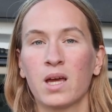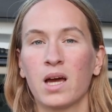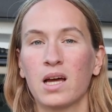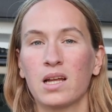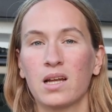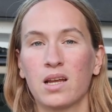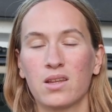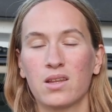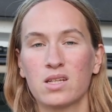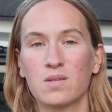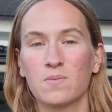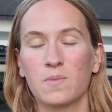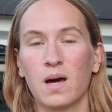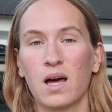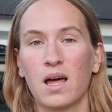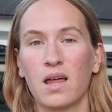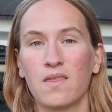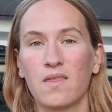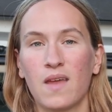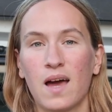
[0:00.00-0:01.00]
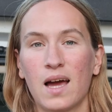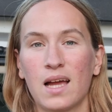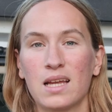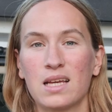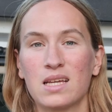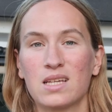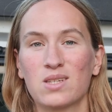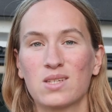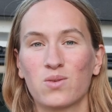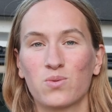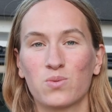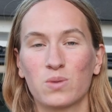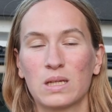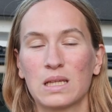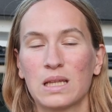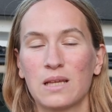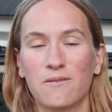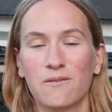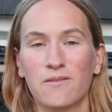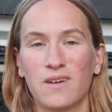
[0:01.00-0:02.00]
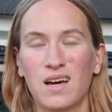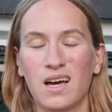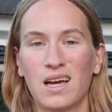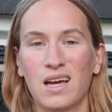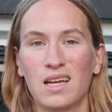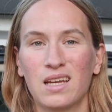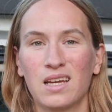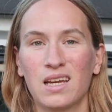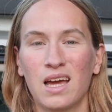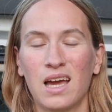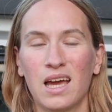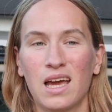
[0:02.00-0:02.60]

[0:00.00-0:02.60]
Another spot that is really fun,